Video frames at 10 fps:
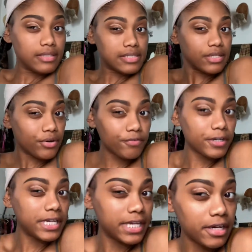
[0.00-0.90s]
looks good over
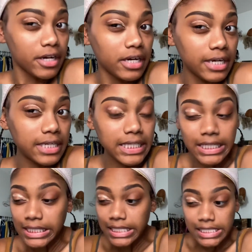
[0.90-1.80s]
here. It
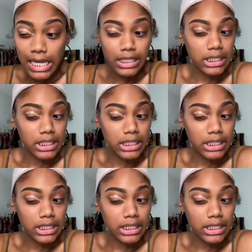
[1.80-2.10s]
does not look